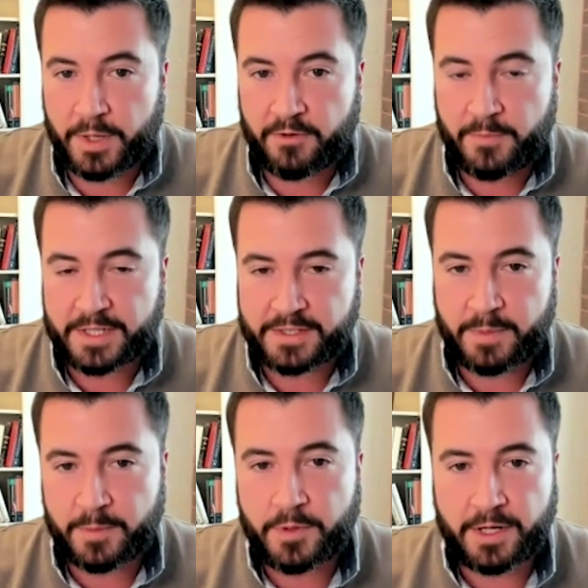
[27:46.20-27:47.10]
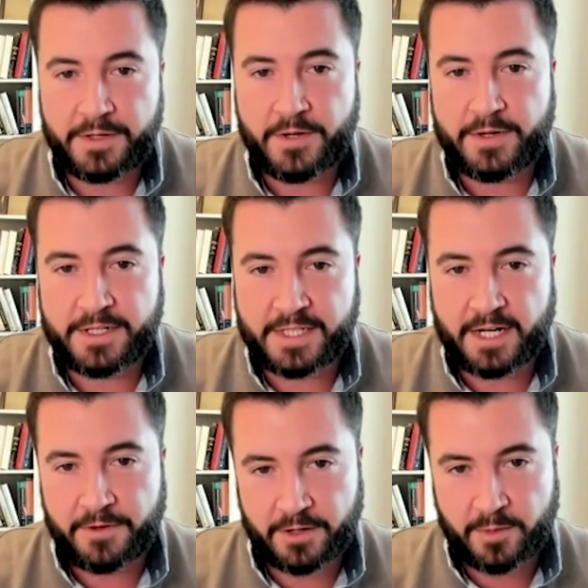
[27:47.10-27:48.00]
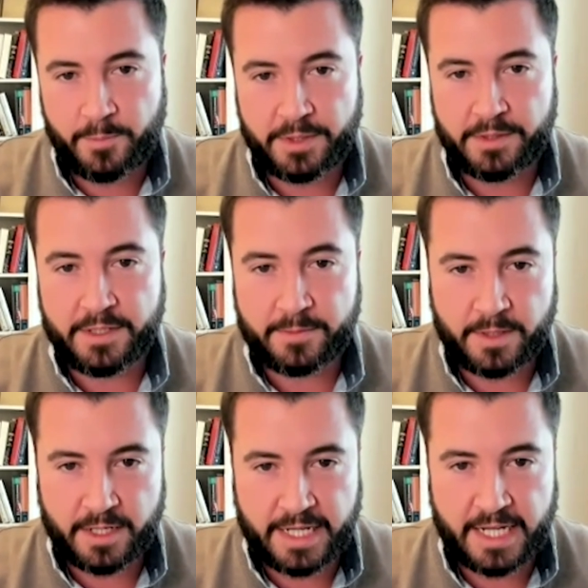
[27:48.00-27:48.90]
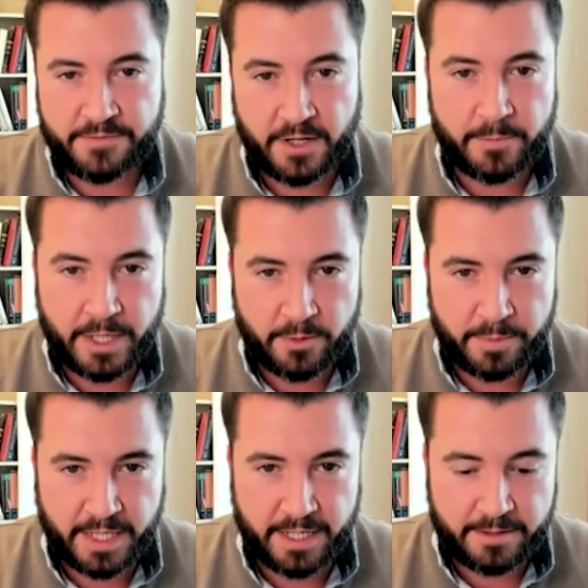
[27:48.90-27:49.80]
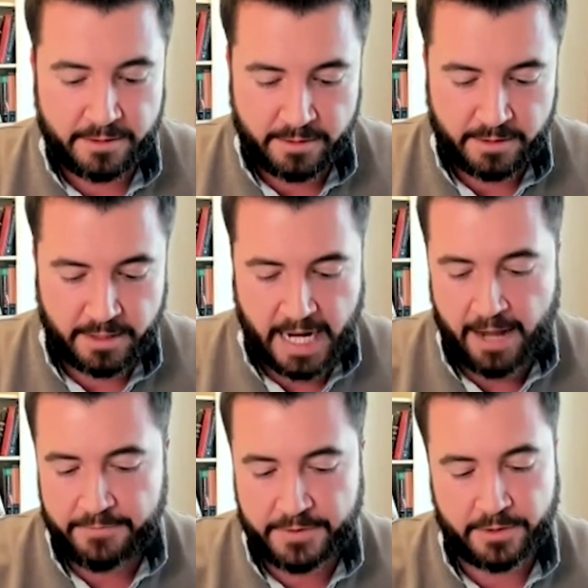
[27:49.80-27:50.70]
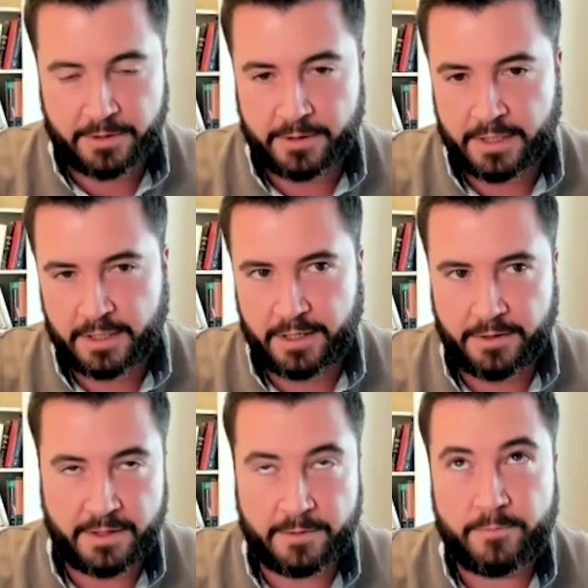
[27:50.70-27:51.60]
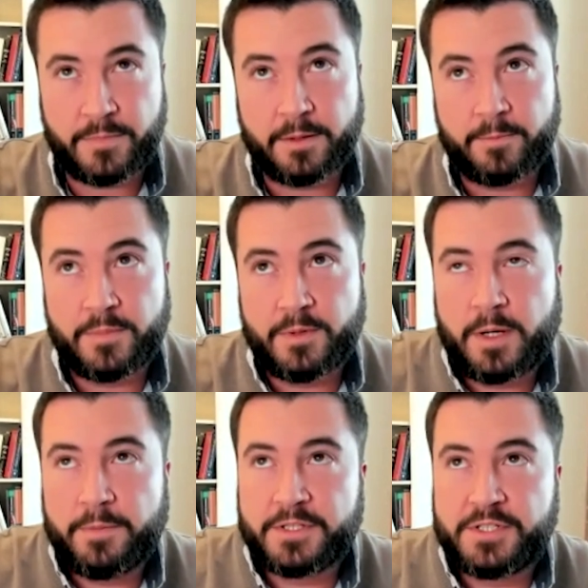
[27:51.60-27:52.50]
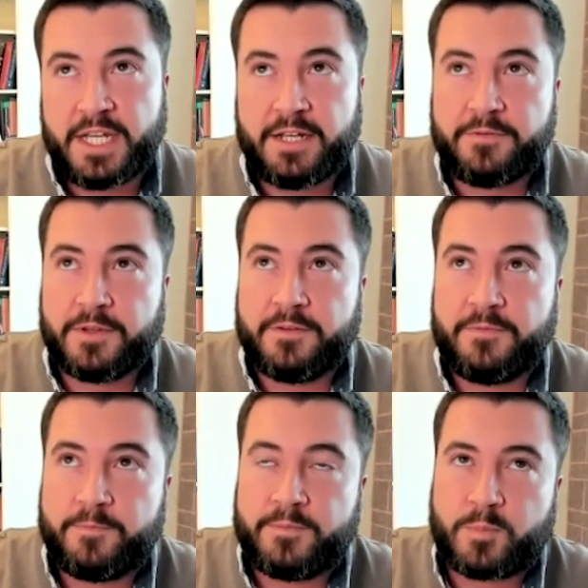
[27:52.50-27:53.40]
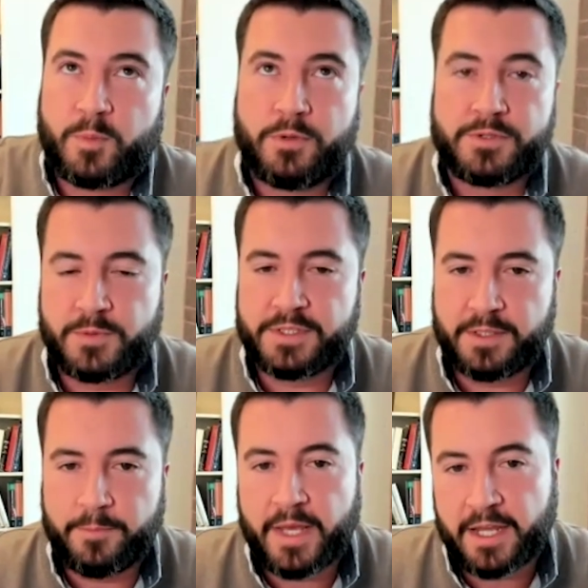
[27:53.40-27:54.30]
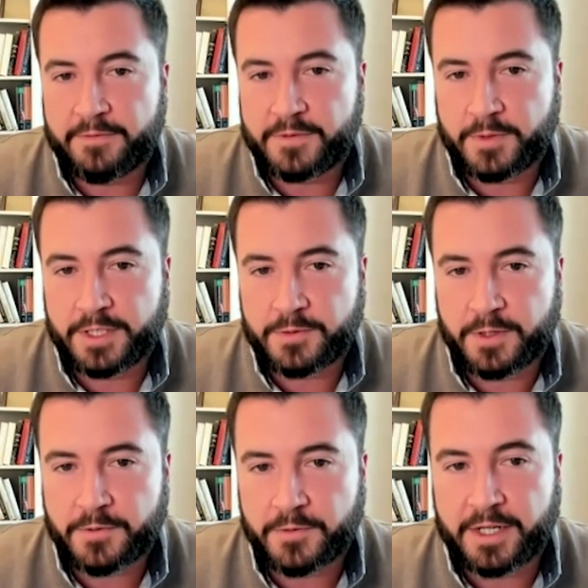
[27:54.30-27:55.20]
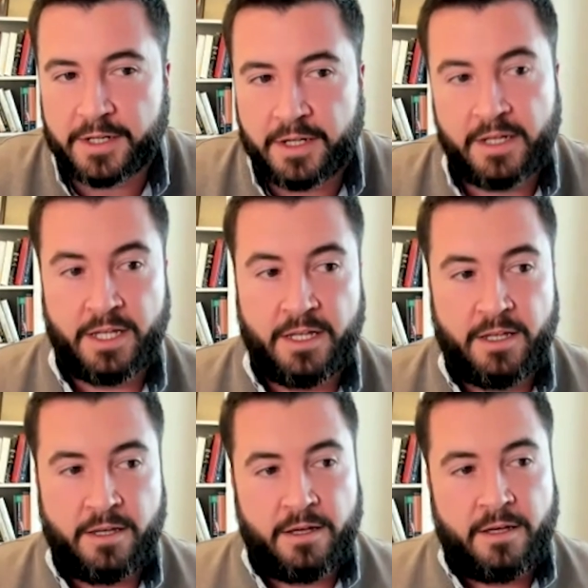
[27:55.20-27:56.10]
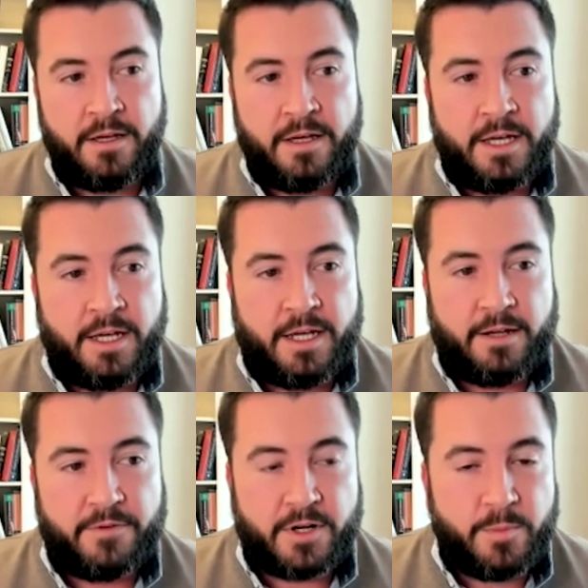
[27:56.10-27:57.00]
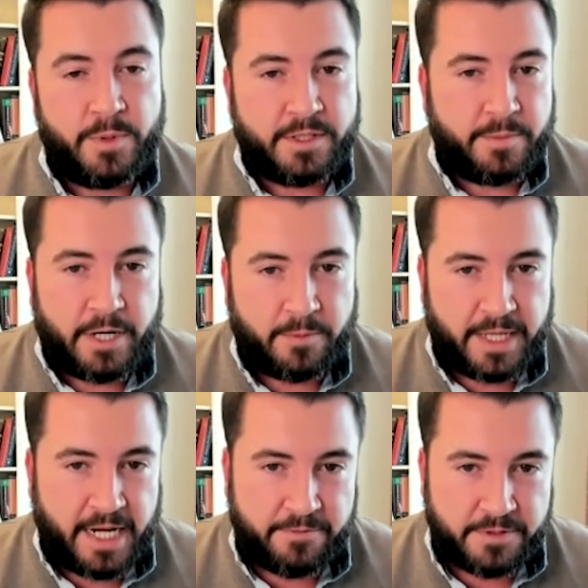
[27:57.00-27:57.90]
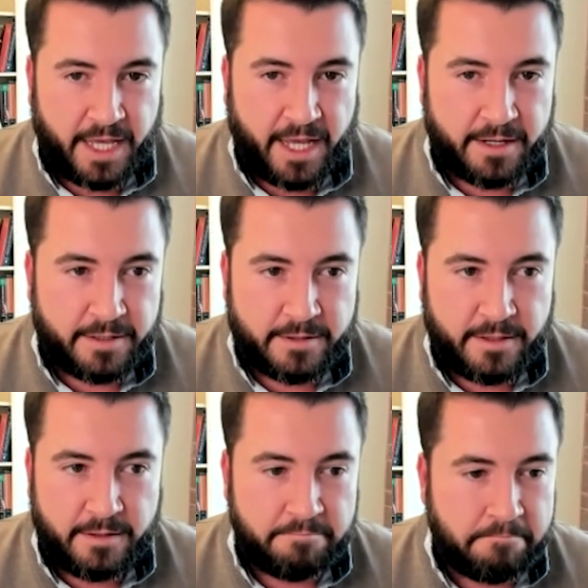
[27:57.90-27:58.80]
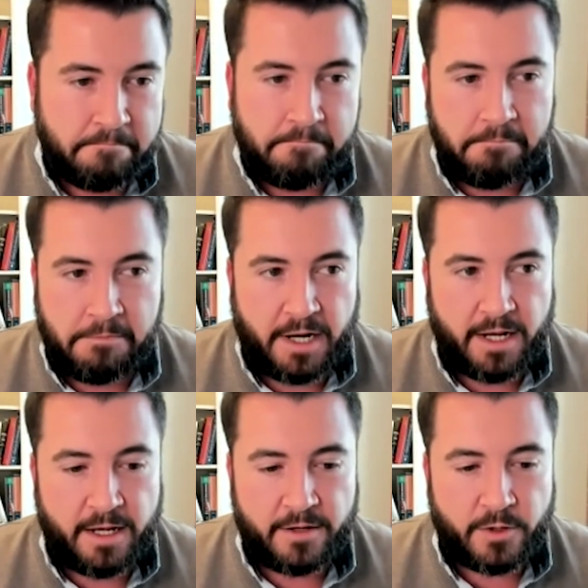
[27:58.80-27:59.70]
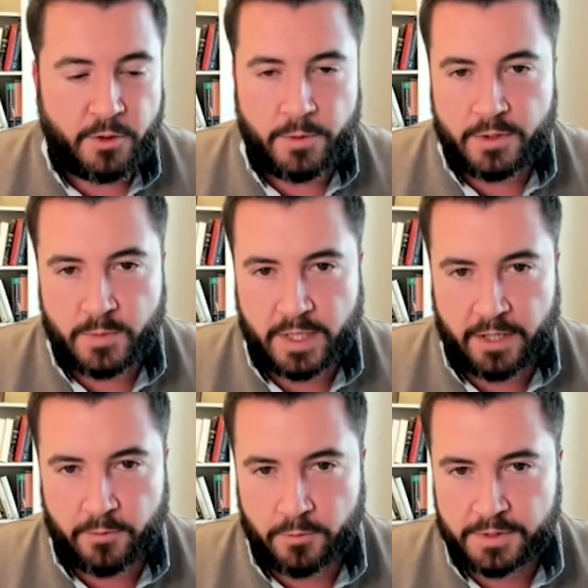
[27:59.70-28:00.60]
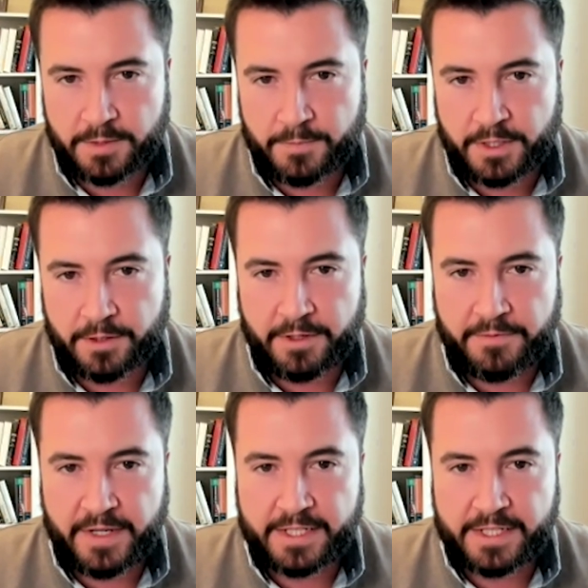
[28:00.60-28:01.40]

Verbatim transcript: but you basically have been put on notice that if you're going to build a, a gas-fired power plant after, you know, the, the, the published date for the proposal was in May of twenty twenty-three. If you're going to build a power plant after that, Uh, who knows what kind of rules you're going to